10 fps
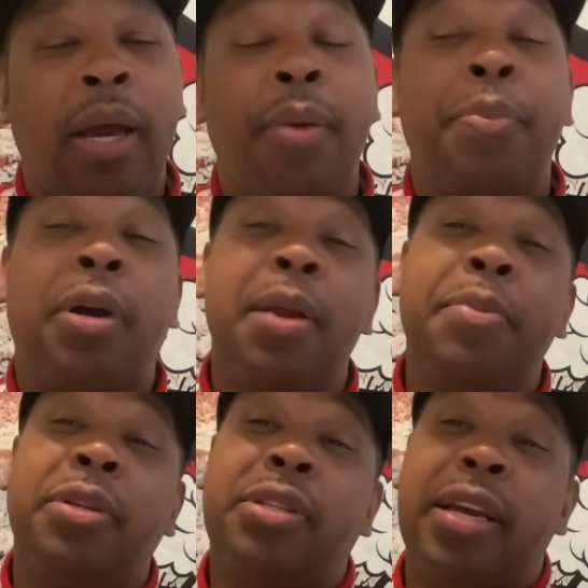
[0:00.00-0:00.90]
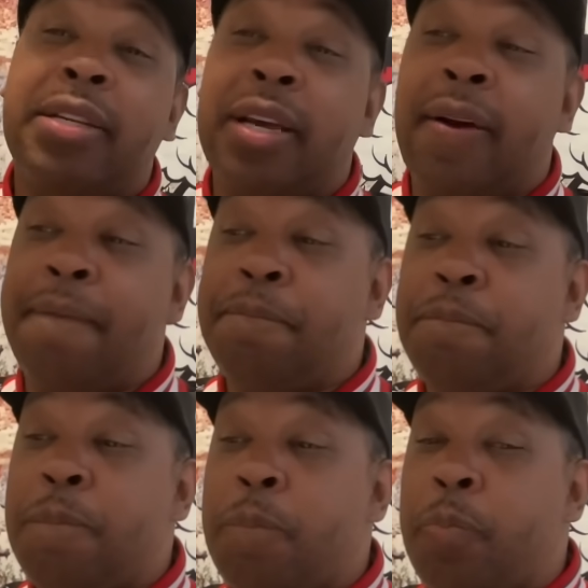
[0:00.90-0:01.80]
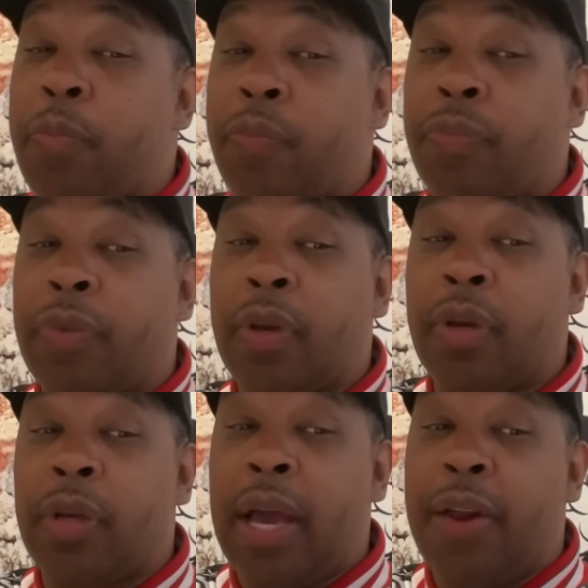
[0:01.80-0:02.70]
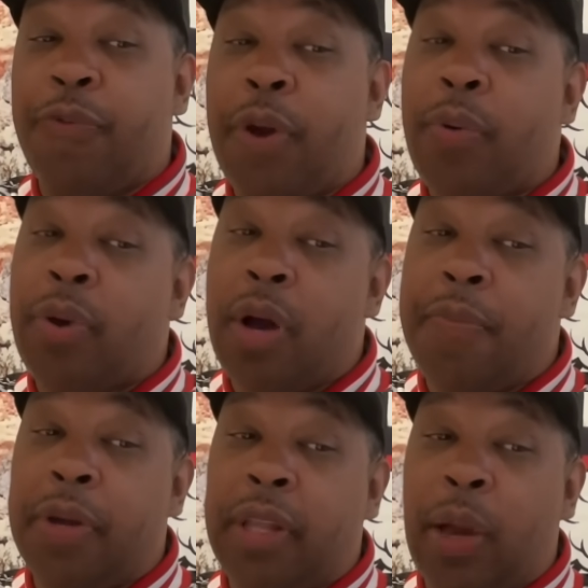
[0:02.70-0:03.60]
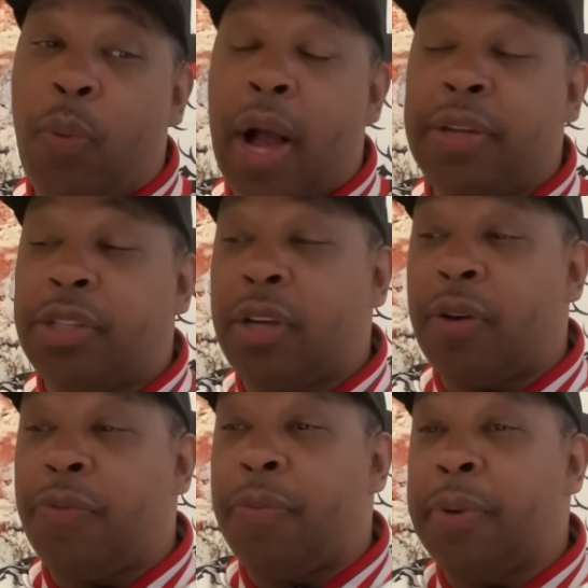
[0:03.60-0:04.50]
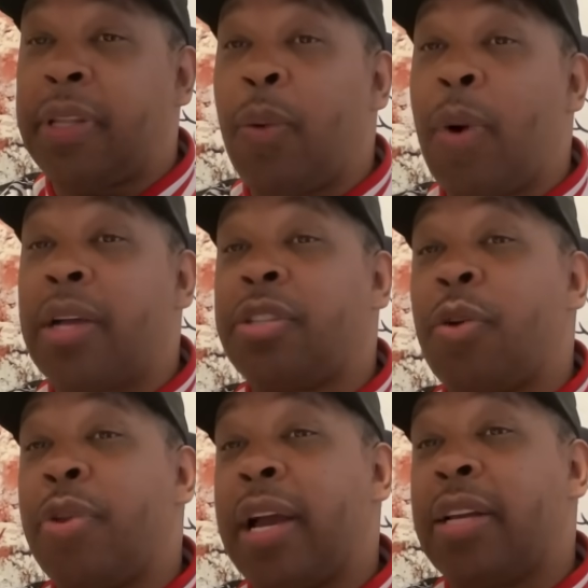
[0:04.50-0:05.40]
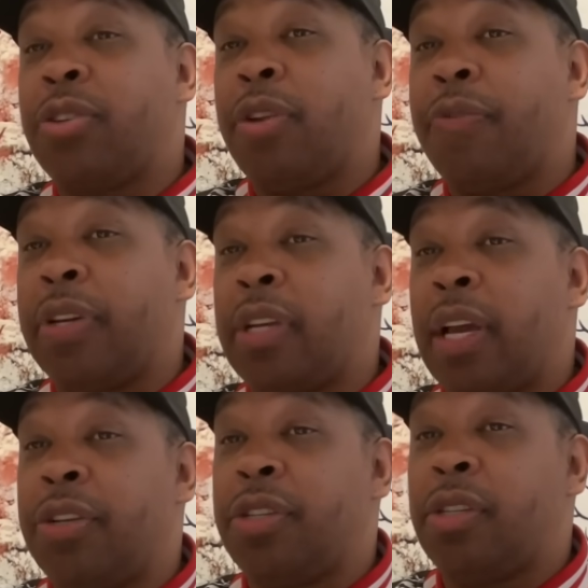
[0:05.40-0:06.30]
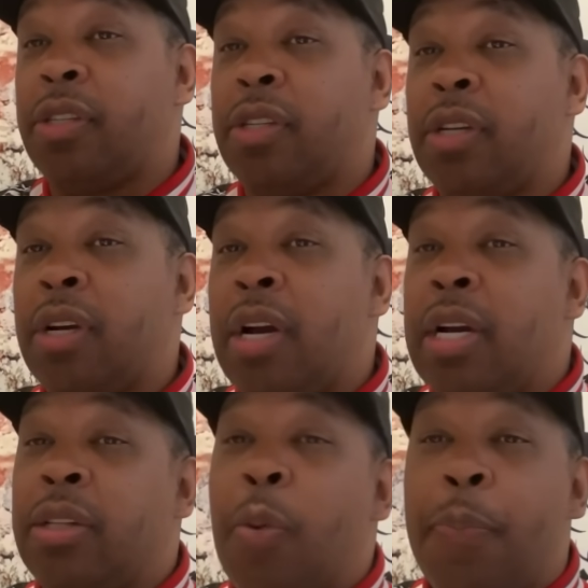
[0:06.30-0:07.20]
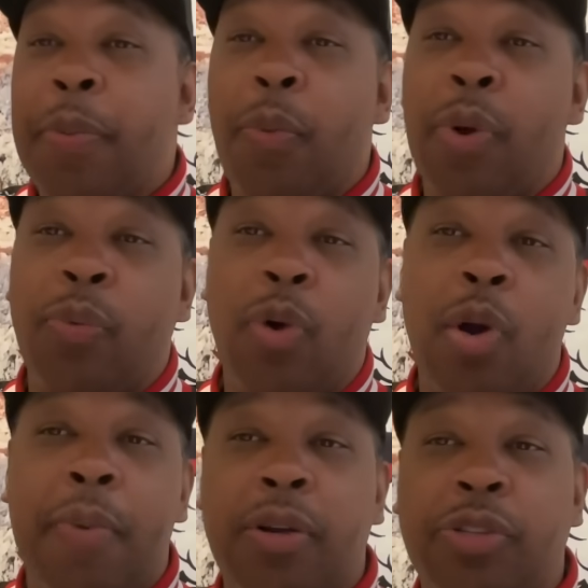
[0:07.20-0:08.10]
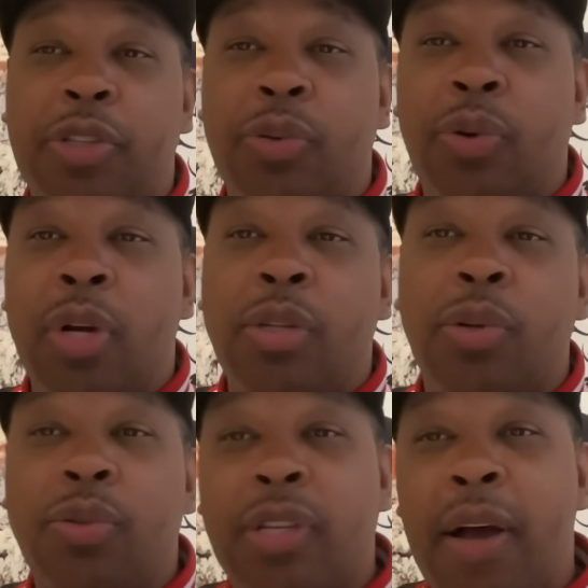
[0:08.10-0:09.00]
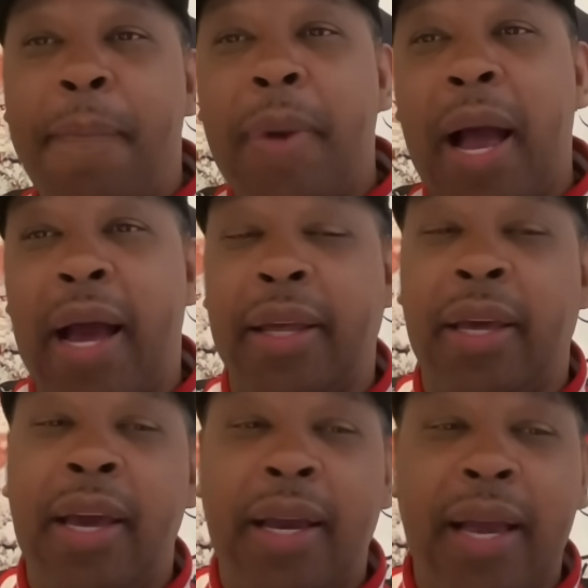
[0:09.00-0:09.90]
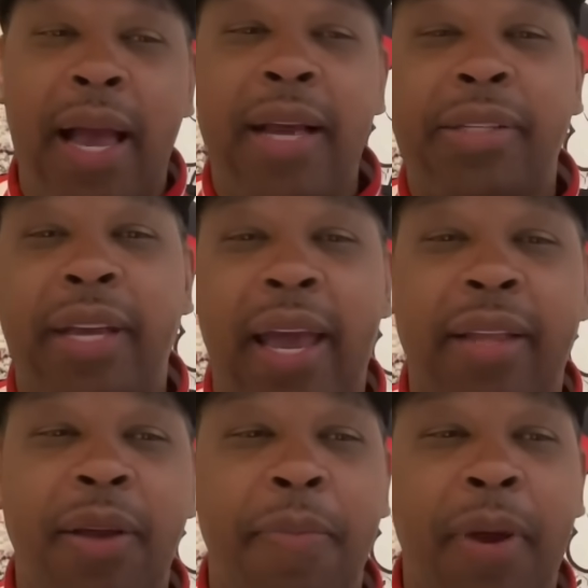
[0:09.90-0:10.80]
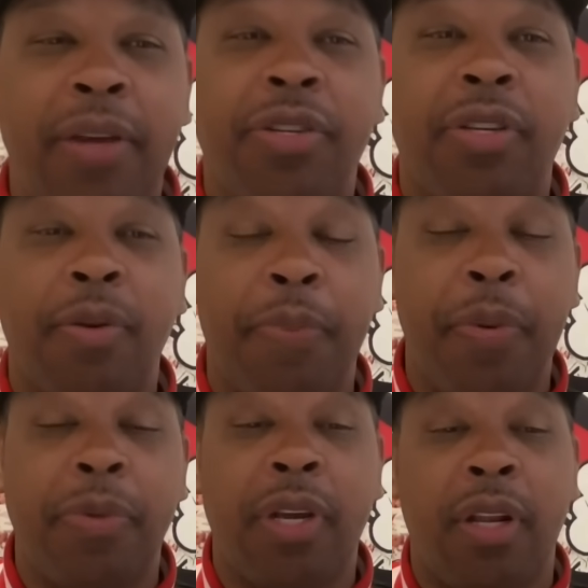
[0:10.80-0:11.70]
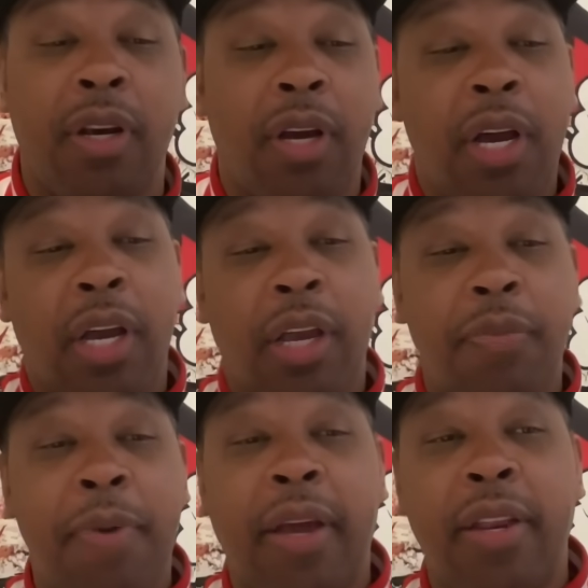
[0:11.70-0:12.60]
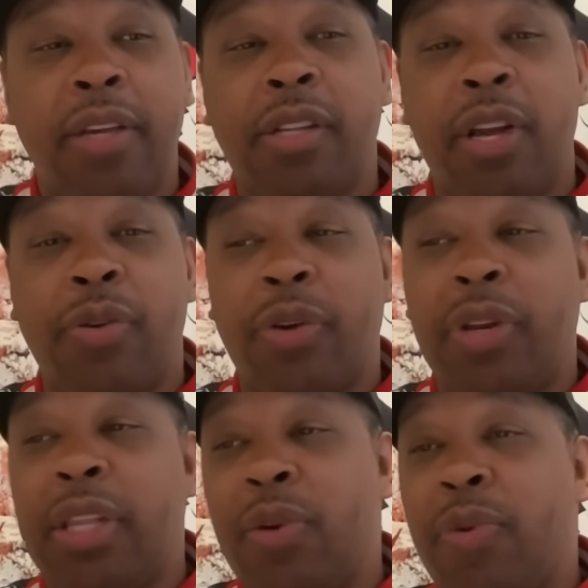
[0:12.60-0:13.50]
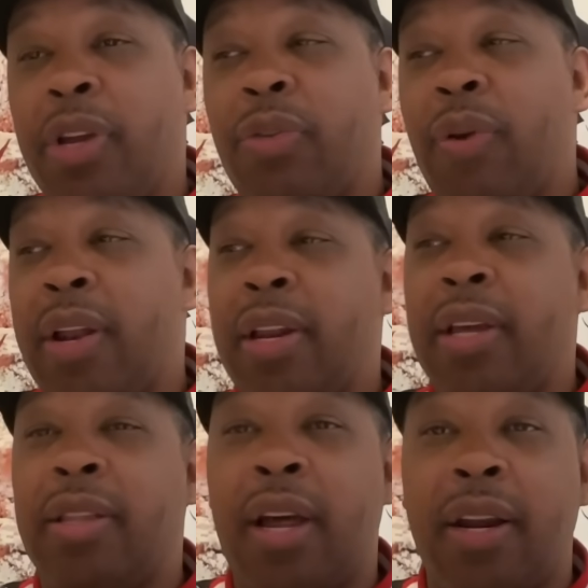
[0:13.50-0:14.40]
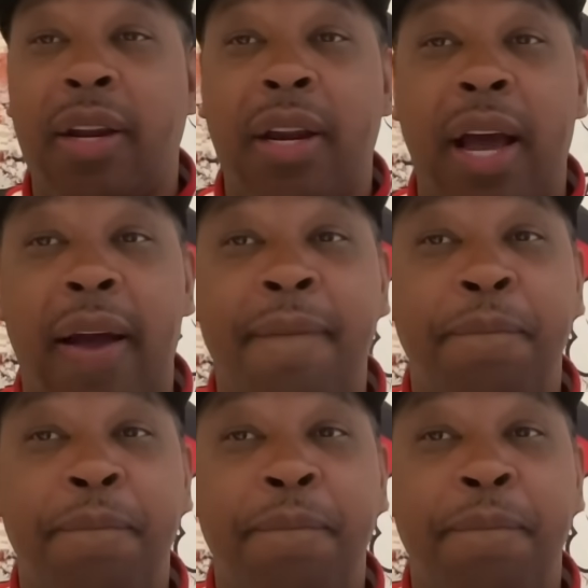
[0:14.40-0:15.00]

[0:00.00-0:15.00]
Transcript: Because let me just say this out. Yeah, the federal government, they watch stuff, but they watch stuff when they got you on investigation. Them people wasn't worrying about Jizzle. So somebody contact them man. Them people say, look, he making these lyrics. Look what he doing. He threatening. He da da da da.